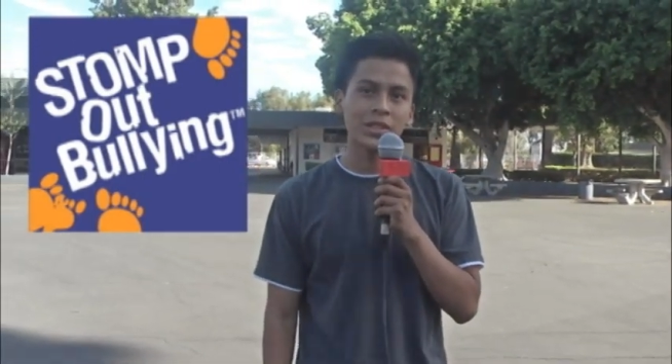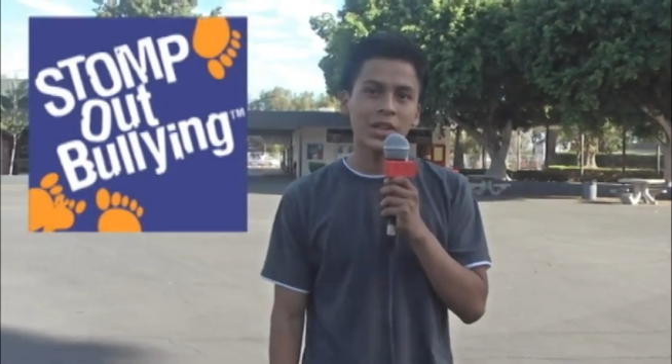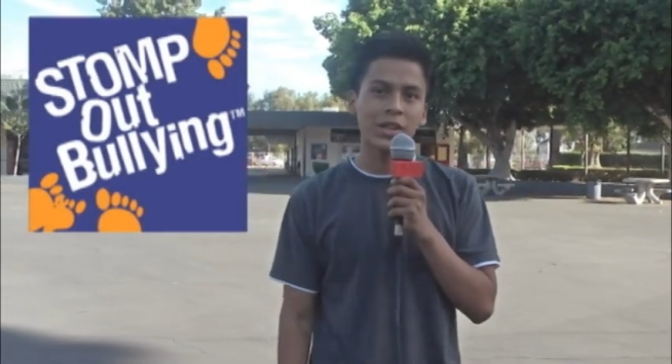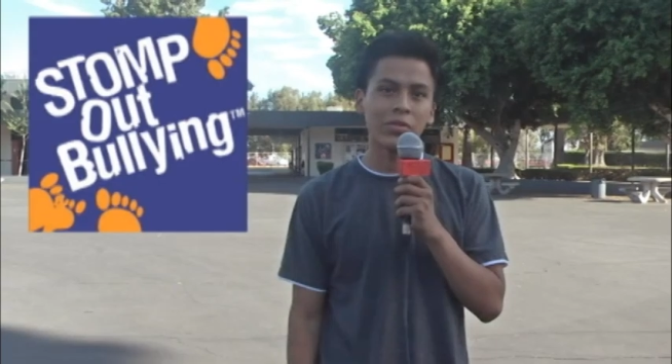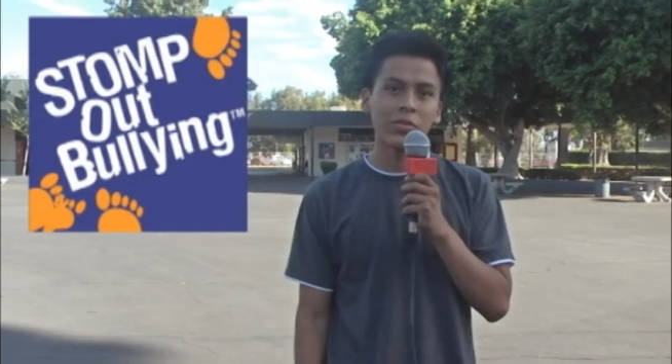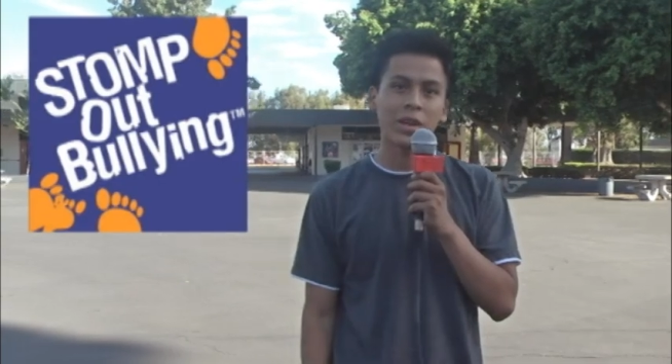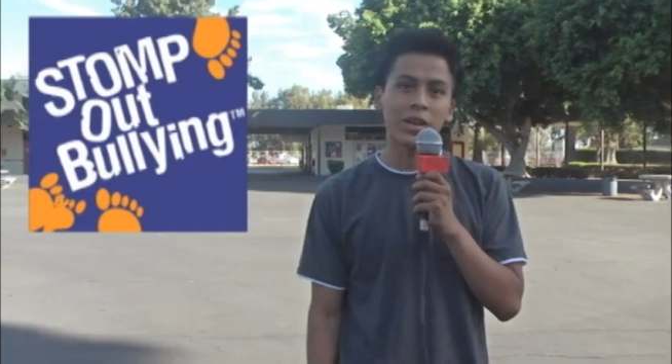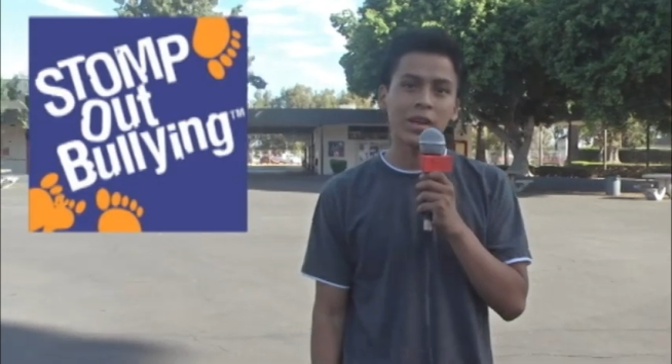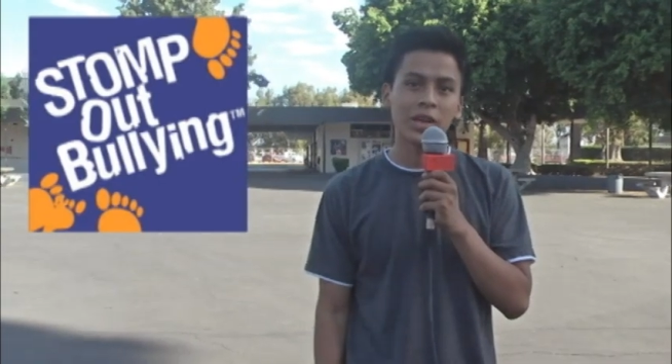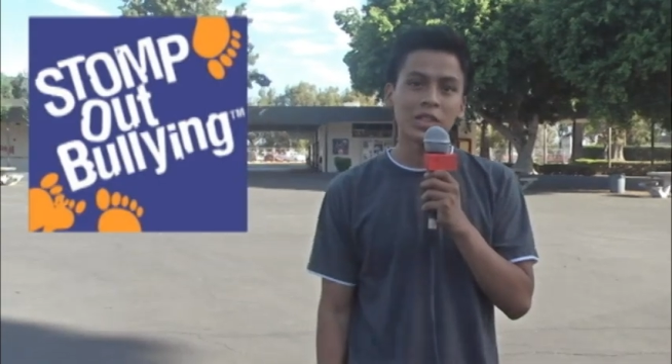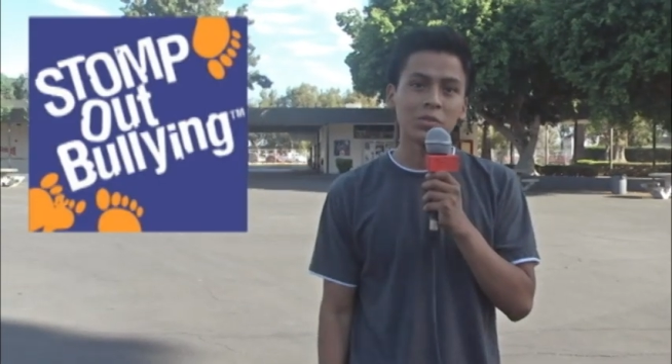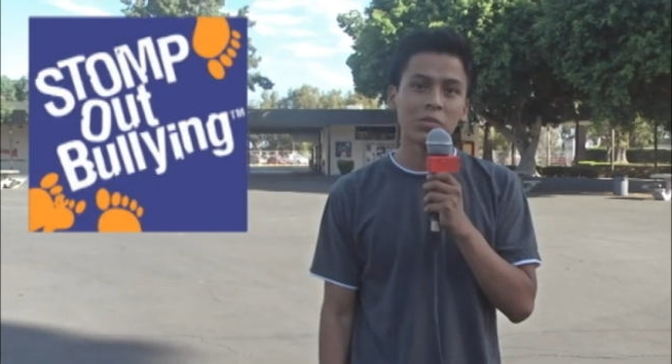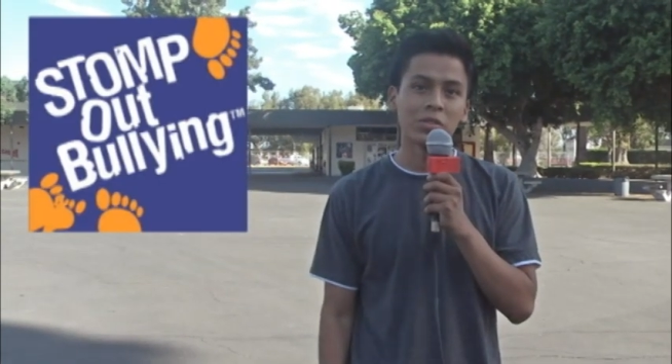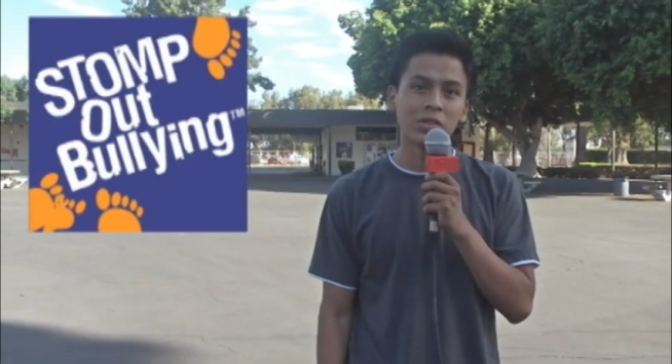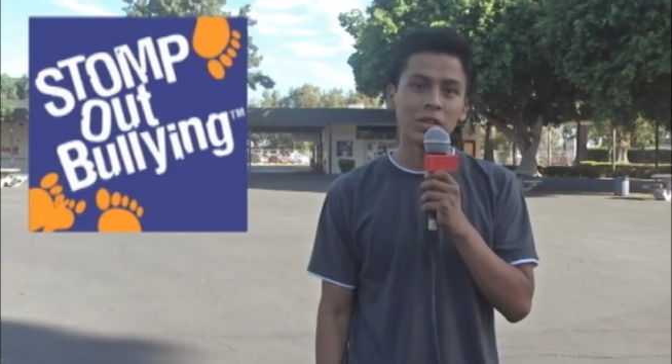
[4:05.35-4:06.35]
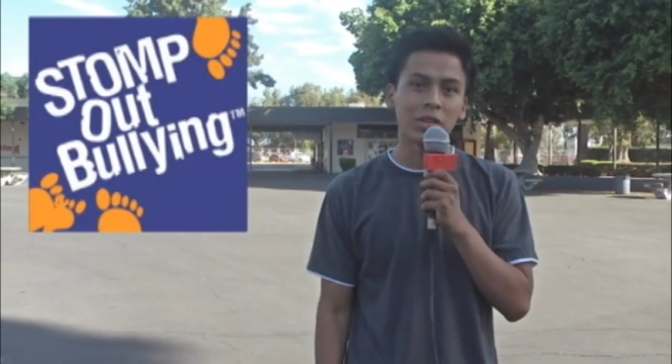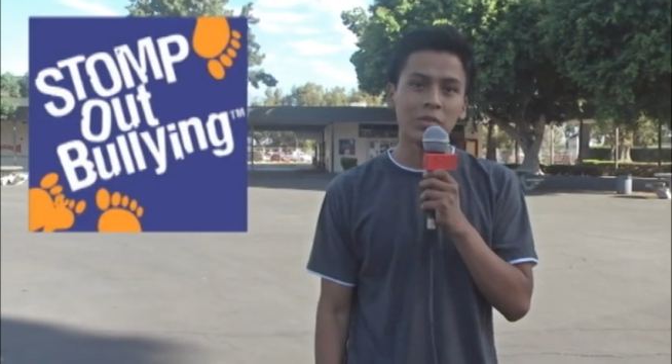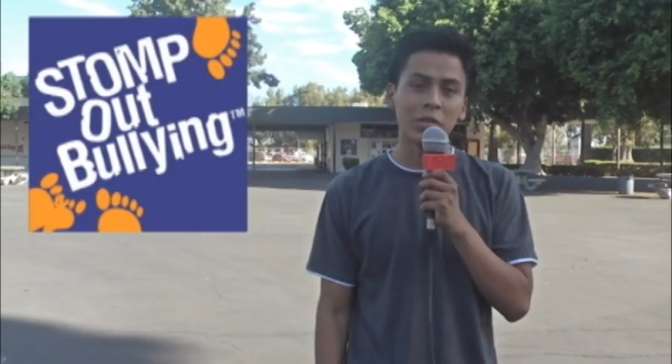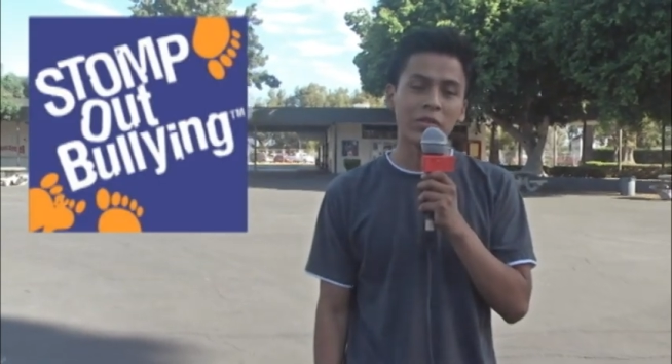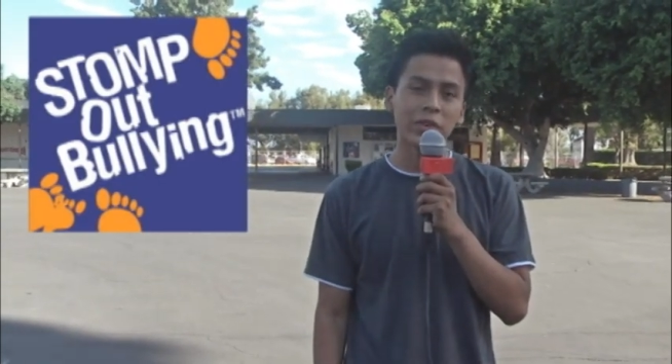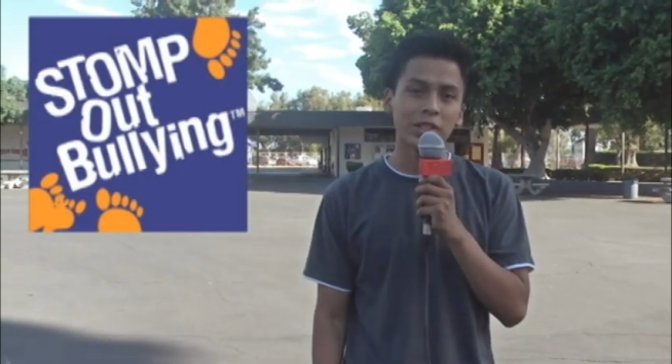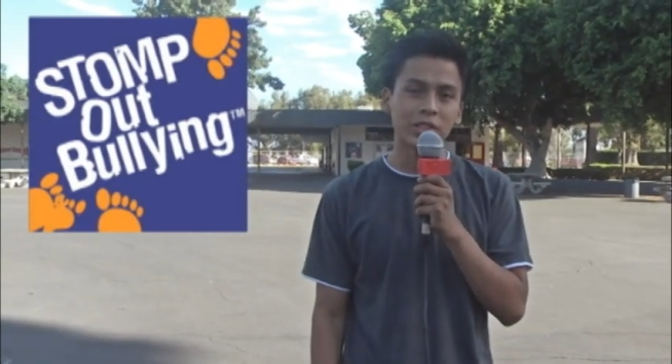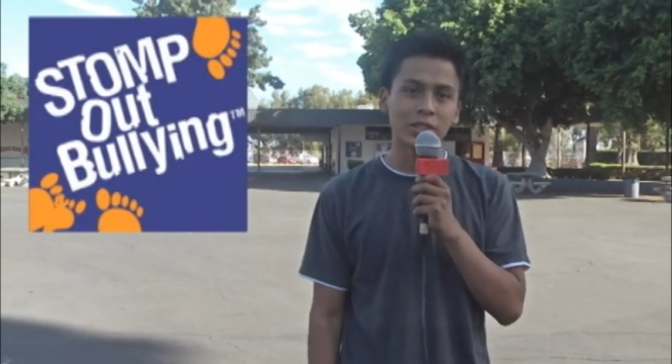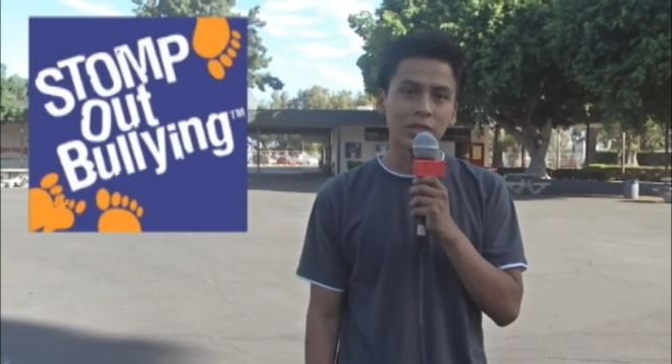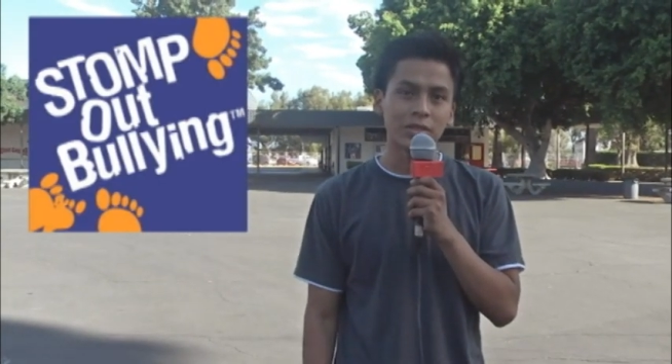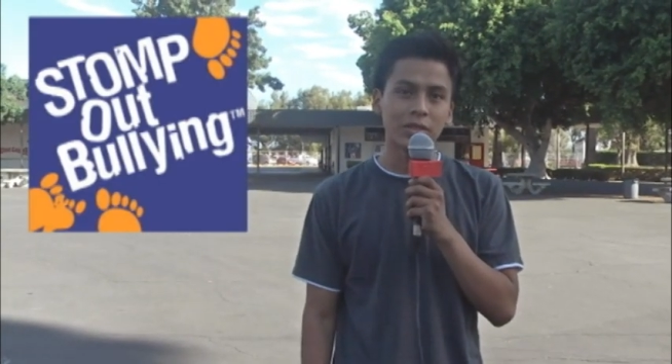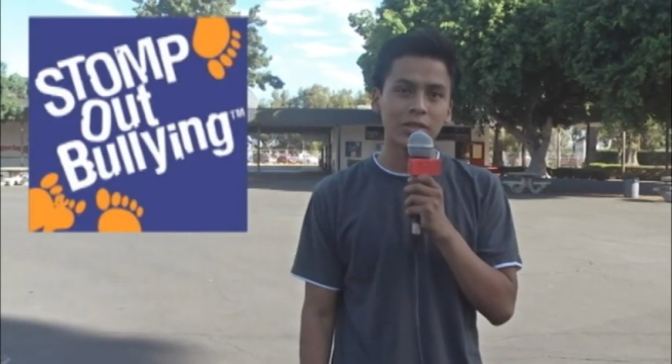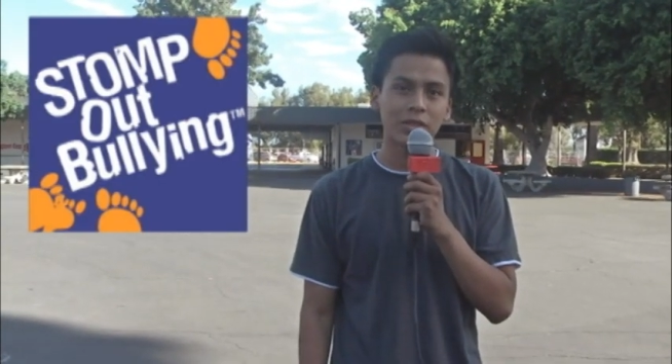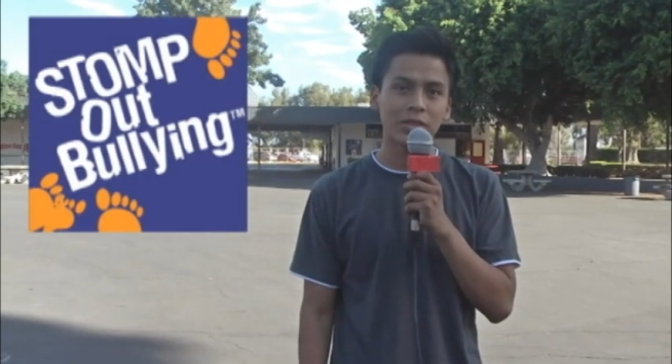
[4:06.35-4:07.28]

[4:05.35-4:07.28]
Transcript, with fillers: day to recognize bullying prevention.